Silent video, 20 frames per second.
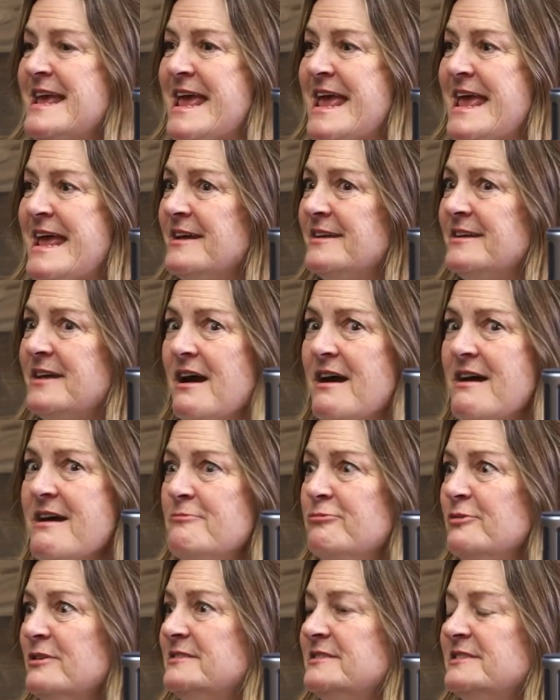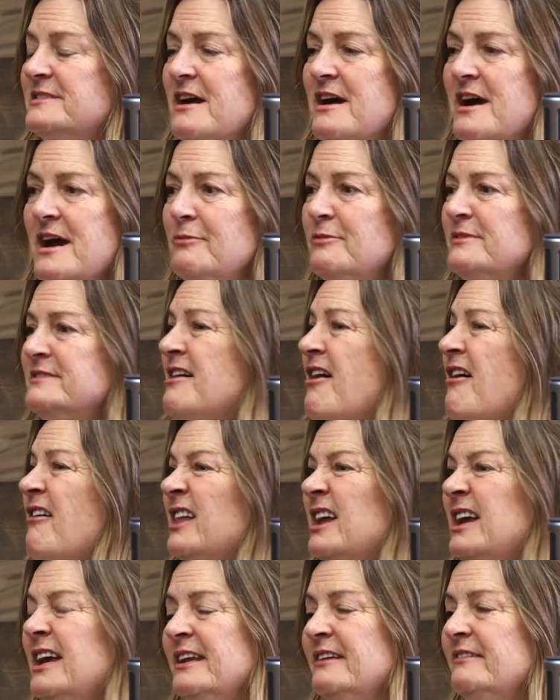and I was all
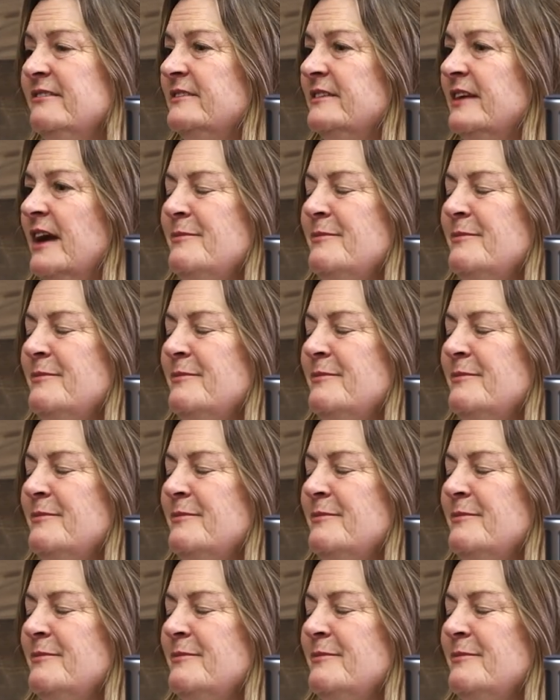in.